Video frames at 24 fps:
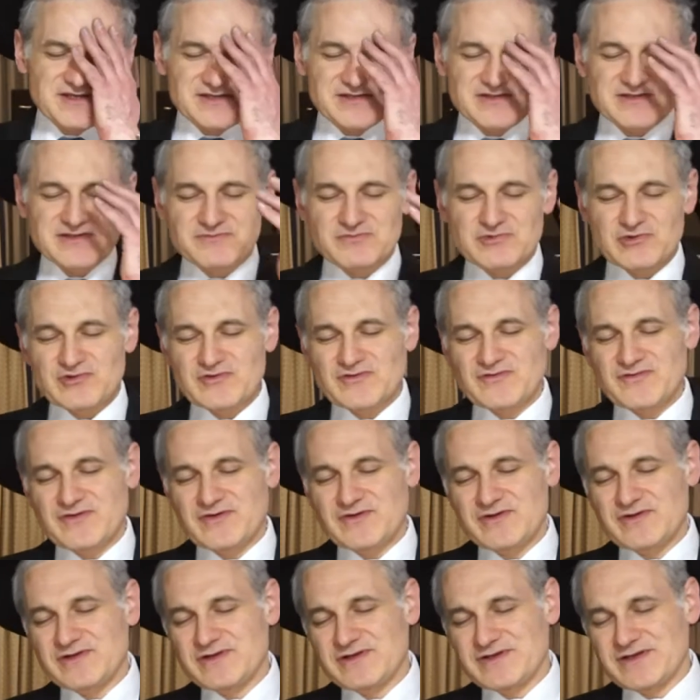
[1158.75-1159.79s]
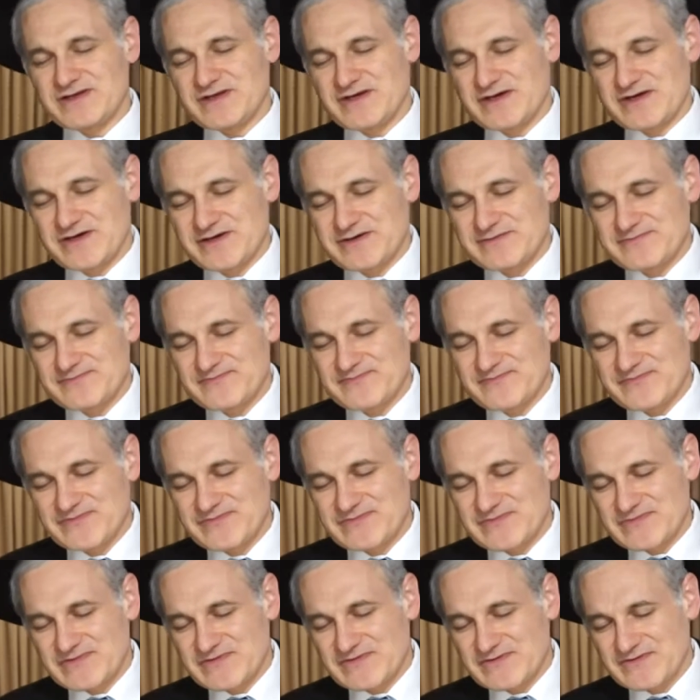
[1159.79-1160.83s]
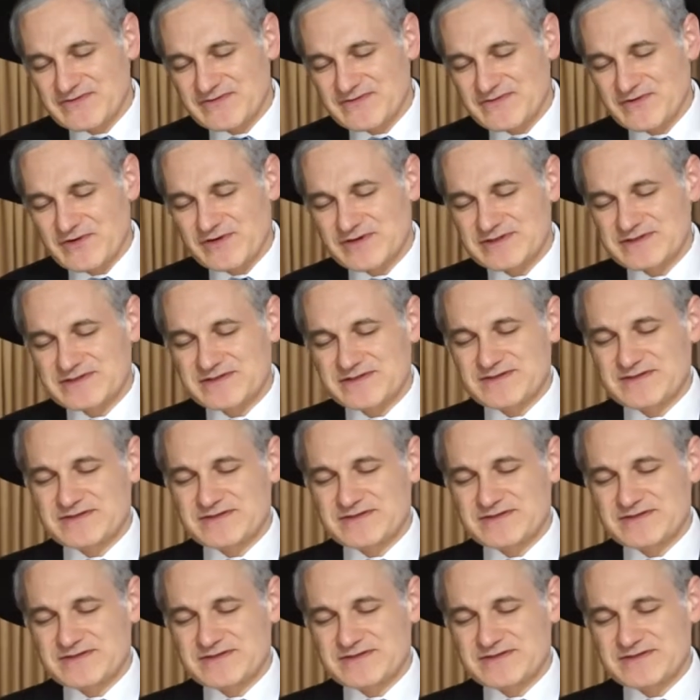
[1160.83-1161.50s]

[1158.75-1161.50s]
There's a beautiful part.